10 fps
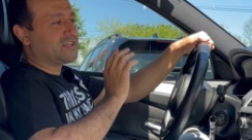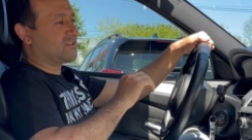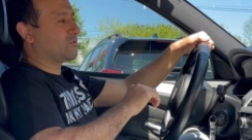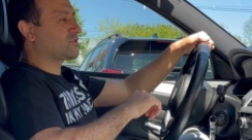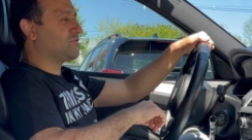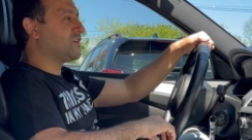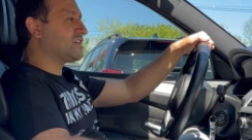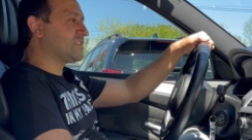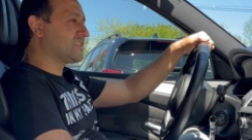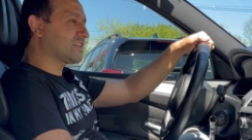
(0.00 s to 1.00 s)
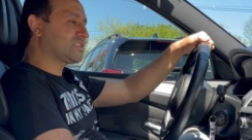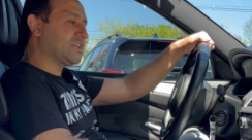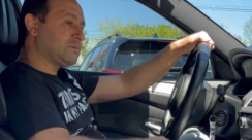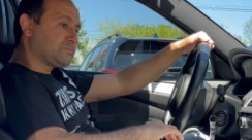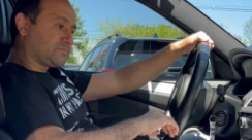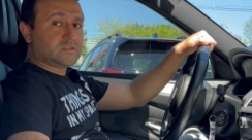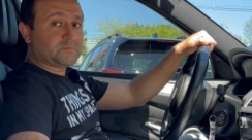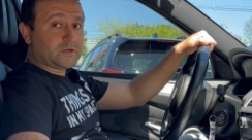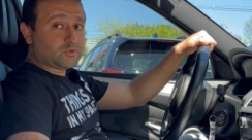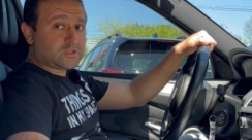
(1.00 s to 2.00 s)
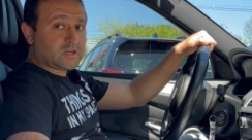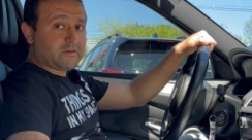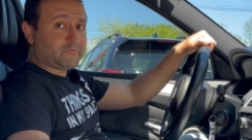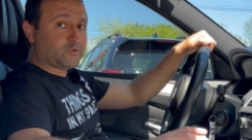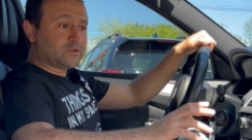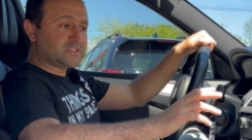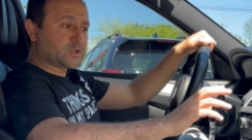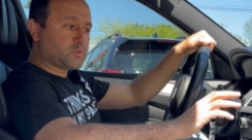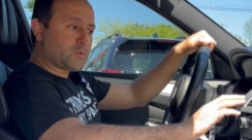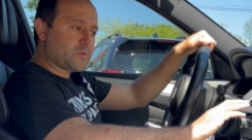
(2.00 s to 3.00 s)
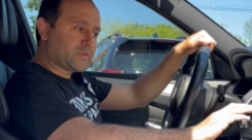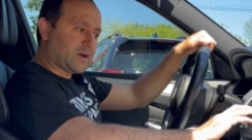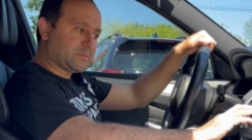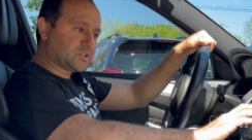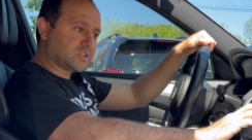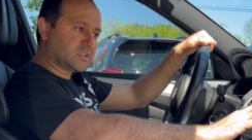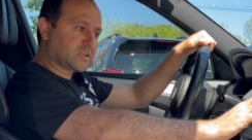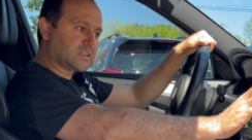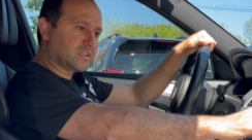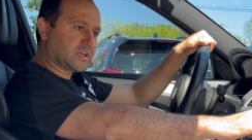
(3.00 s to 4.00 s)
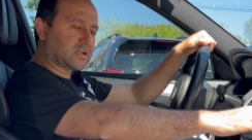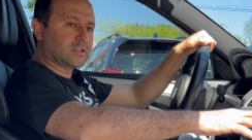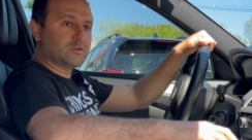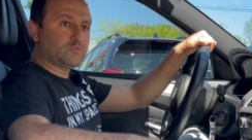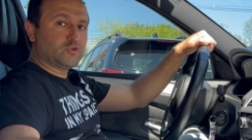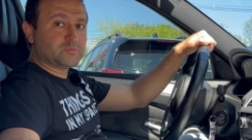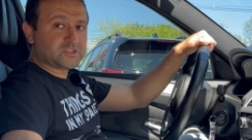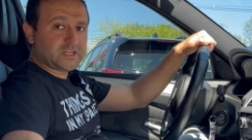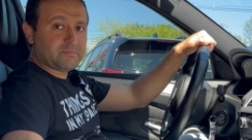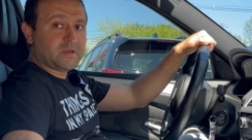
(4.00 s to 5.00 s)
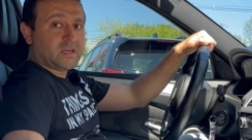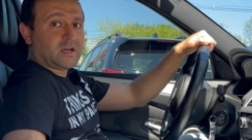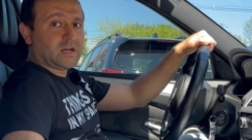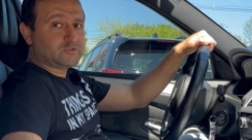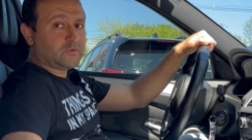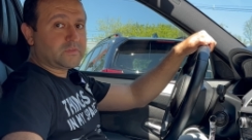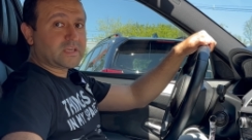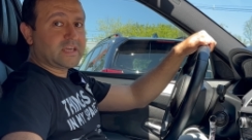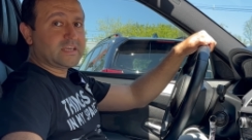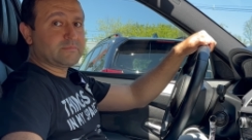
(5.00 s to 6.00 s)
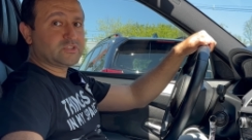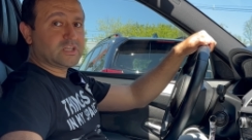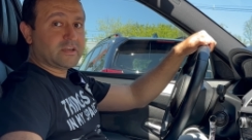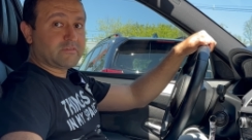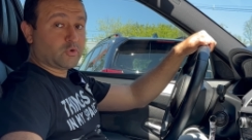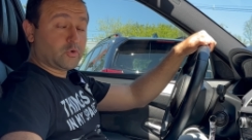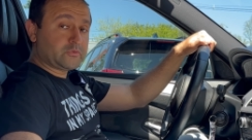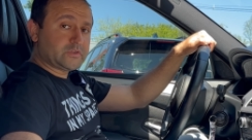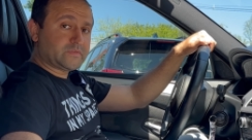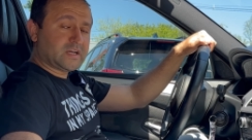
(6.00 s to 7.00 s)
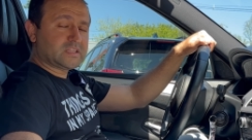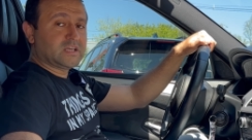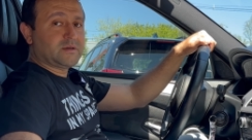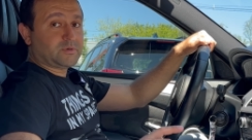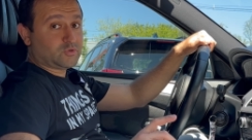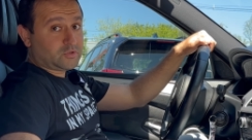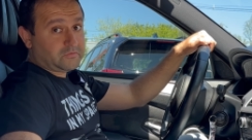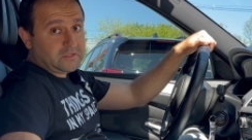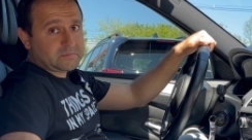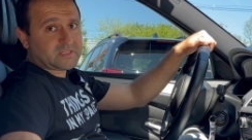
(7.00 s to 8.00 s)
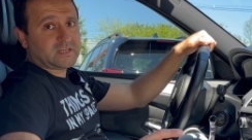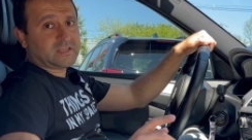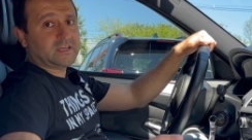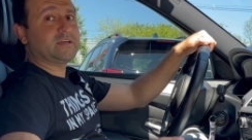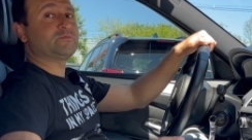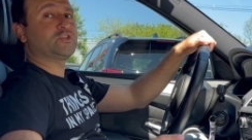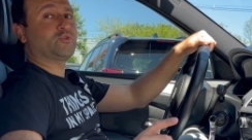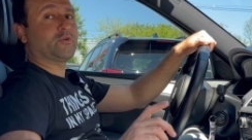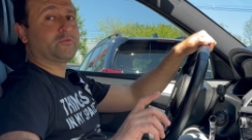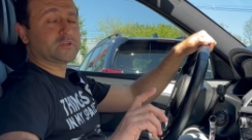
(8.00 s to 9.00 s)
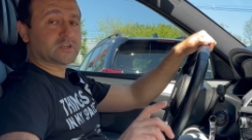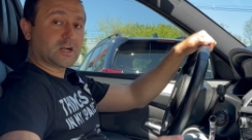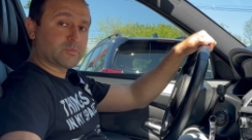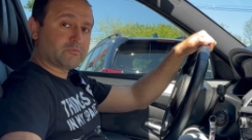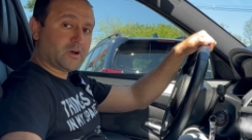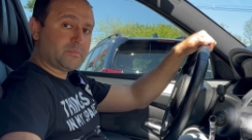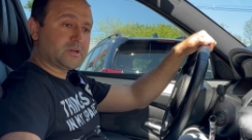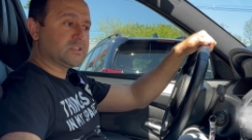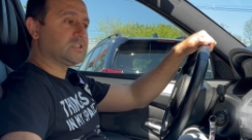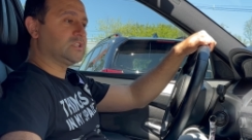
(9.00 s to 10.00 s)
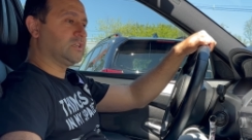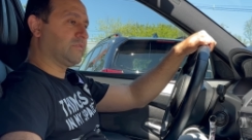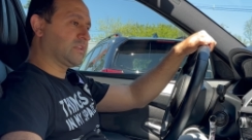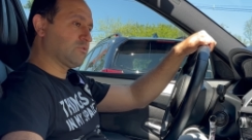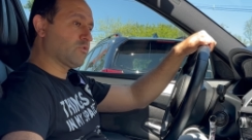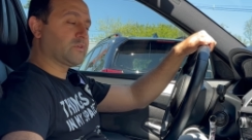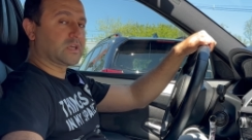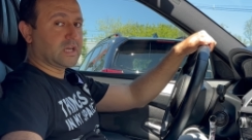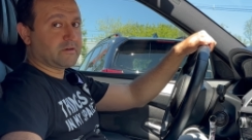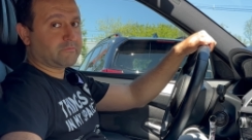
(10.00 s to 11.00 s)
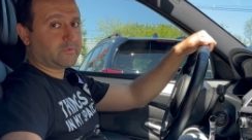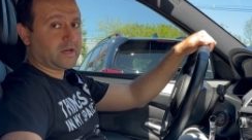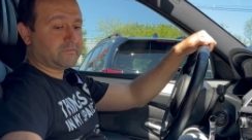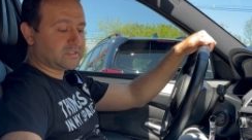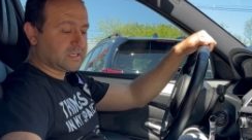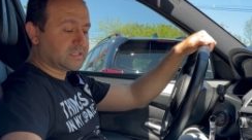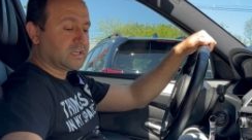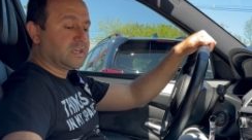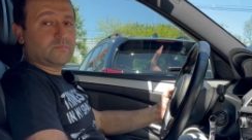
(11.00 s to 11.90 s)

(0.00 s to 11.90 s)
It looks very sexy. This particular M4 is equipped with optional kind of like aluminum trim. I don't think AMG ever offered that, but on the flip side, AMG offered carbon fiber interior that I don't think M5 did.